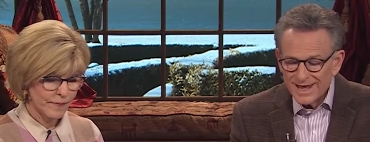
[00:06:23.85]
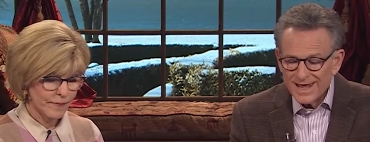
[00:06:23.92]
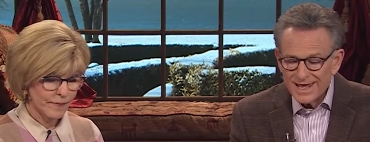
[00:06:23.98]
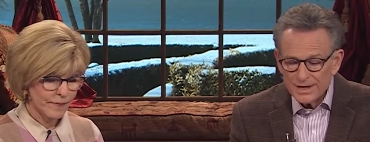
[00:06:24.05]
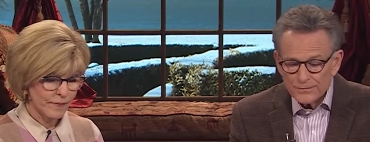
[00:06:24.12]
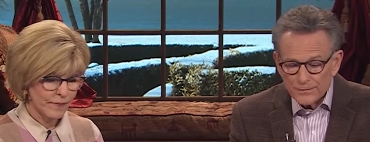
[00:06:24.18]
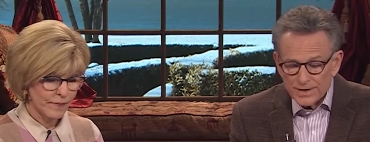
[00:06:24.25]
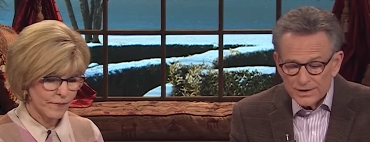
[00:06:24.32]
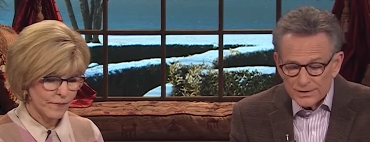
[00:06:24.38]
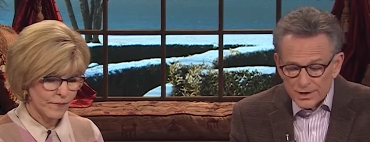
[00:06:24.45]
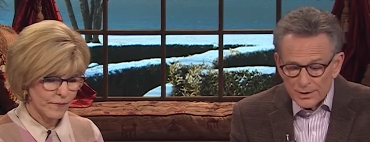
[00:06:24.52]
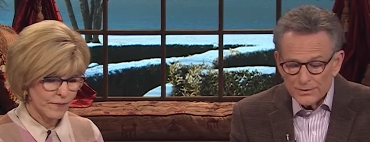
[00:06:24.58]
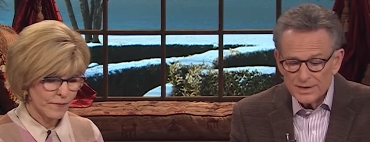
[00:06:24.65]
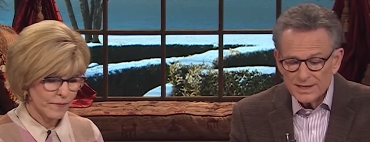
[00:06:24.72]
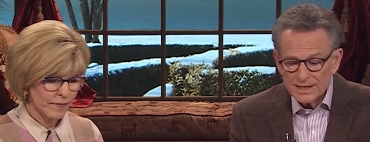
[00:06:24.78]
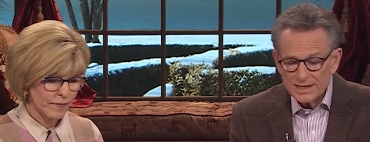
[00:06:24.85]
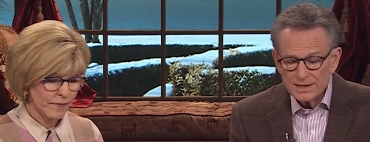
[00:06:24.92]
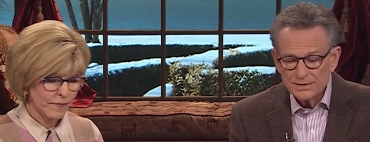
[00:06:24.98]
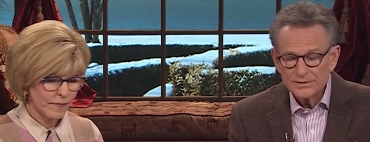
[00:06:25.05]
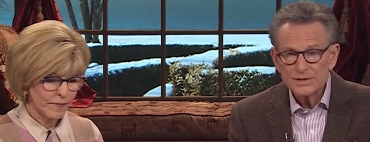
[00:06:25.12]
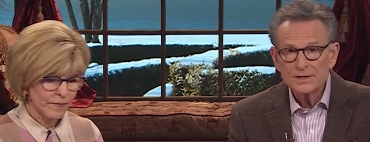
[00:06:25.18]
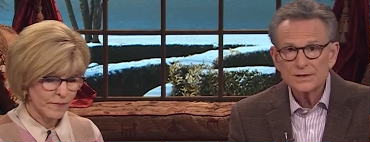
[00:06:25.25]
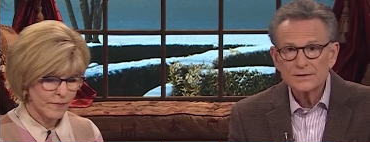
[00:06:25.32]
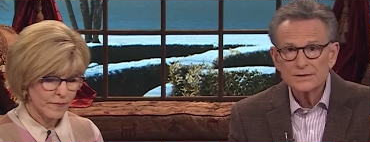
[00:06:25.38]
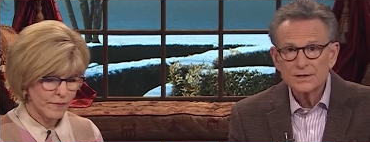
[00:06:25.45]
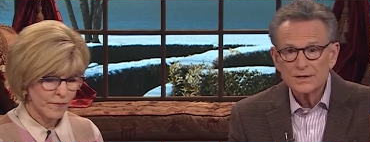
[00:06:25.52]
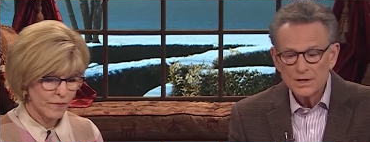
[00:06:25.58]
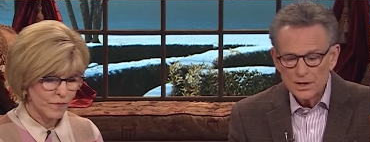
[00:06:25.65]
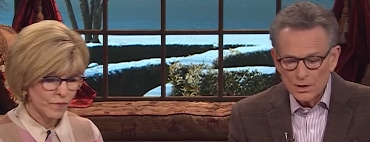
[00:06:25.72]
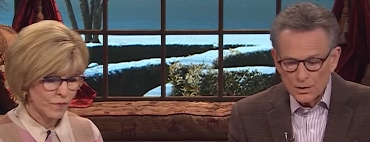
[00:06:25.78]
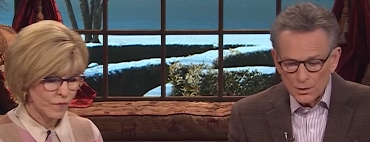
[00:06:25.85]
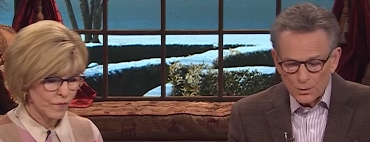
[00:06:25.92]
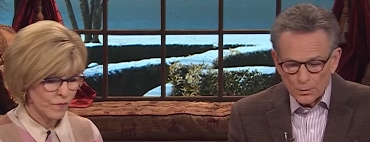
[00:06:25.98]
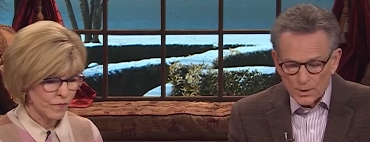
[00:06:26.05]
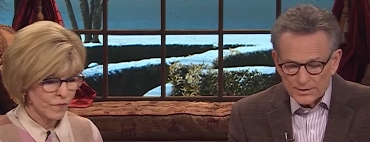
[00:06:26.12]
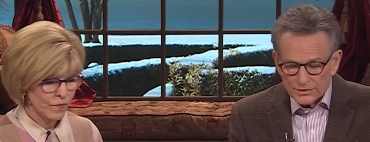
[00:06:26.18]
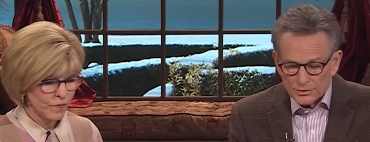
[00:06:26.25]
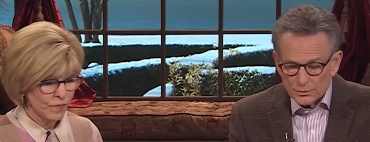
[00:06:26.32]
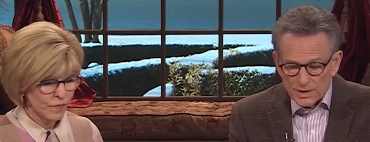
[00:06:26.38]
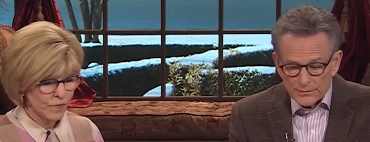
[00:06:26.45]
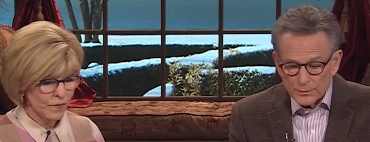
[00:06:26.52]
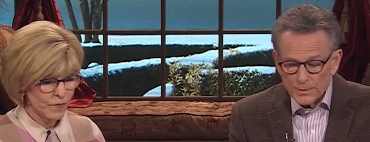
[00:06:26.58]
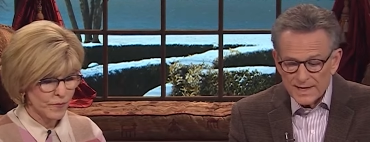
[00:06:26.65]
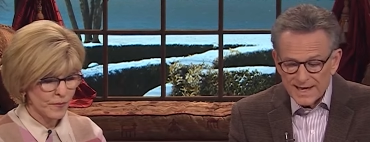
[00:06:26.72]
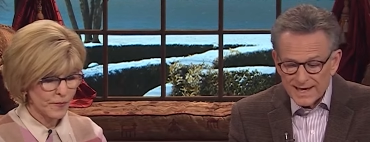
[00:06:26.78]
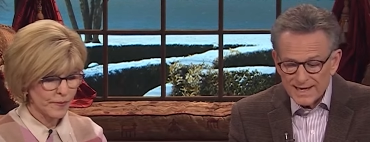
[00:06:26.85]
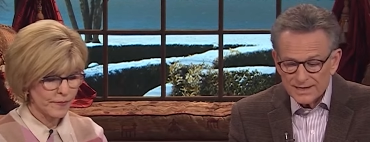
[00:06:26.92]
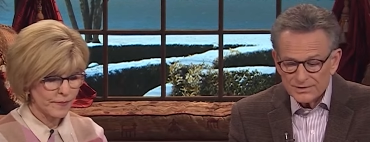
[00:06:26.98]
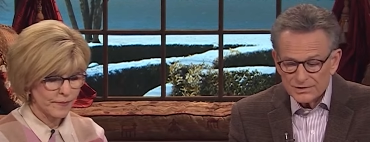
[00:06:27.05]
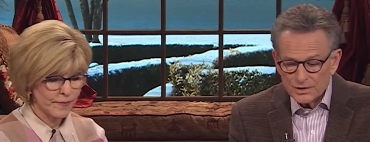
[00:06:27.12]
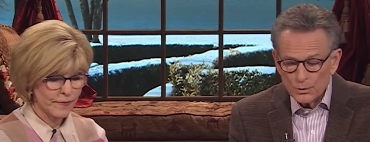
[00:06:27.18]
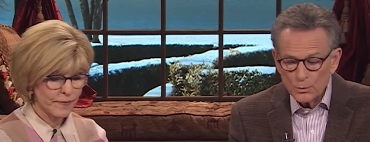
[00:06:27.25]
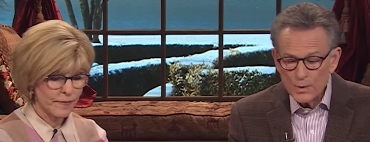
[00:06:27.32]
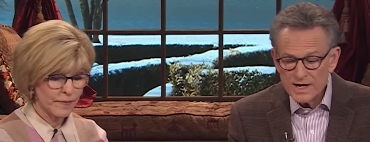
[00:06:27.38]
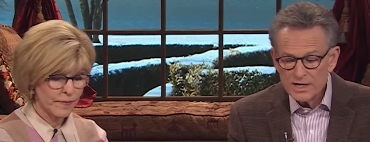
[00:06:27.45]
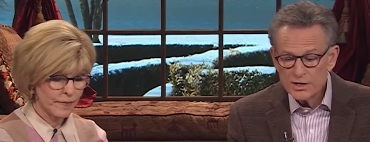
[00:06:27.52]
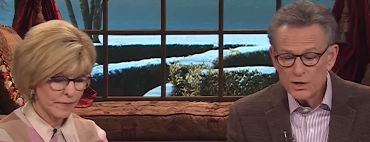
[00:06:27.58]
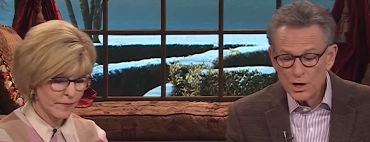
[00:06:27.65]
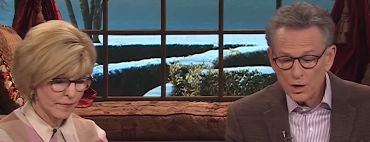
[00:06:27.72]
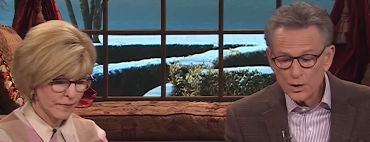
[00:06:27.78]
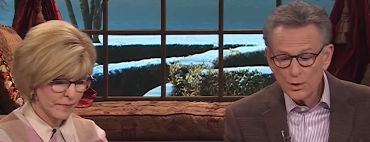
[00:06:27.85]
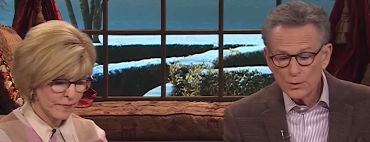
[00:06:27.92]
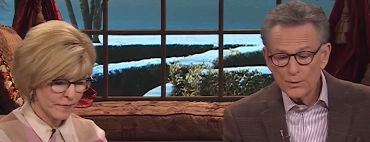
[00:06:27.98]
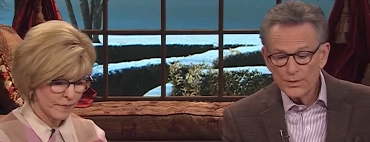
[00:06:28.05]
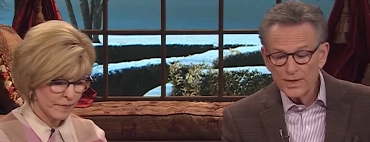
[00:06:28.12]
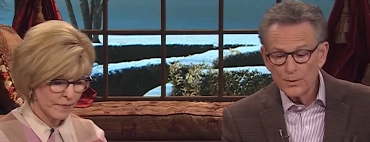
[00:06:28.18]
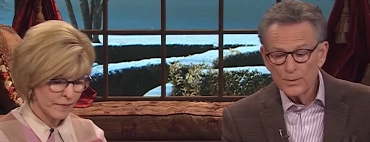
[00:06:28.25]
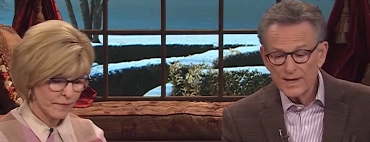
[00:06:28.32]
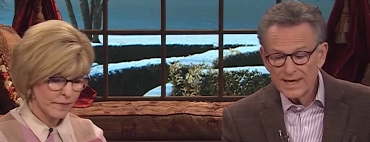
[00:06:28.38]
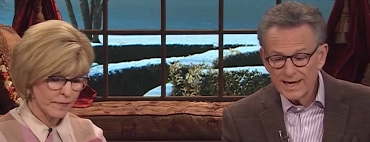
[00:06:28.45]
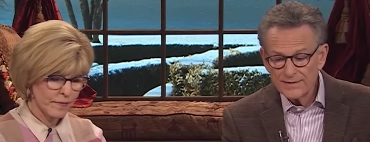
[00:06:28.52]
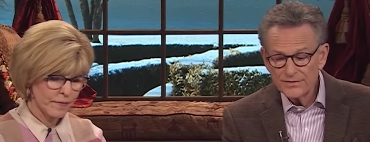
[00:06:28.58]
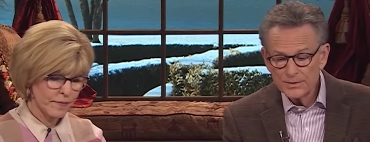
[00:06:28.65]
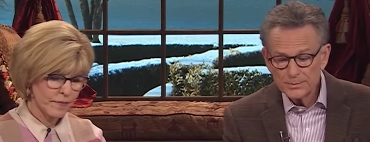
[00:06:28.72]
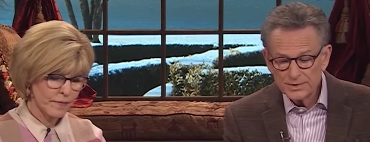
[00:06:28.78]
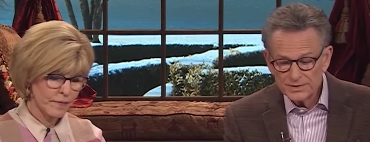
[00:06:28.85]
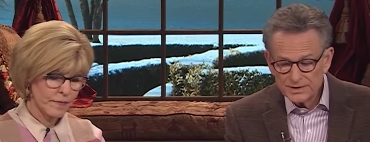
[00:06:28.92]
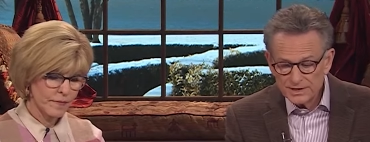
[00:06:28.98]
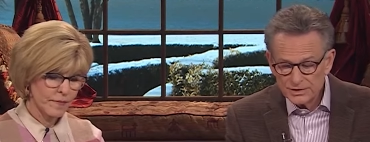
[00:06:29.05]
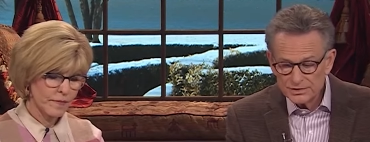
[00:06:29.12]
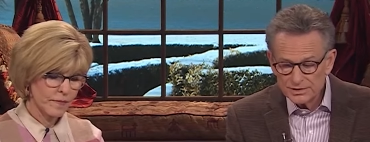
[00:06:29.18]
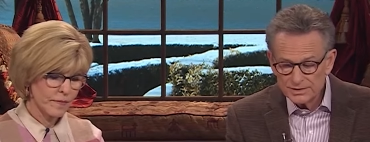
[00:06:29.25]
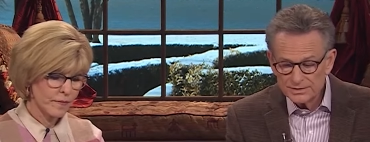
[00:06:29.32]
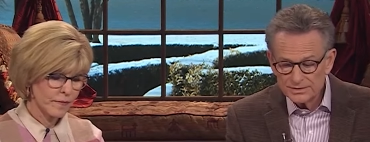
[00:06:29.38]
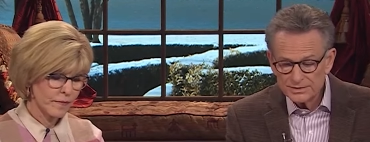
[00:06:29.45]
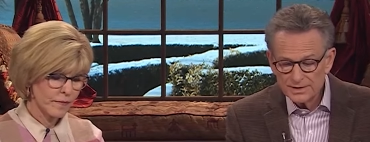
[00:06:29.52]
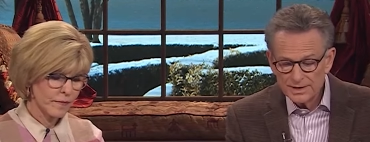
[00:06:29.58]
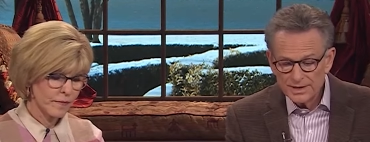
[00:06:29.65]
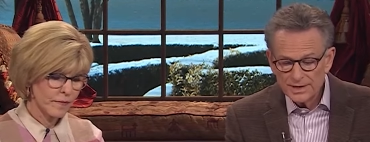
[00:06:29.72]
Speaker 1: And if we know that He hears us, whatsoever we ask, we know that we have the petitions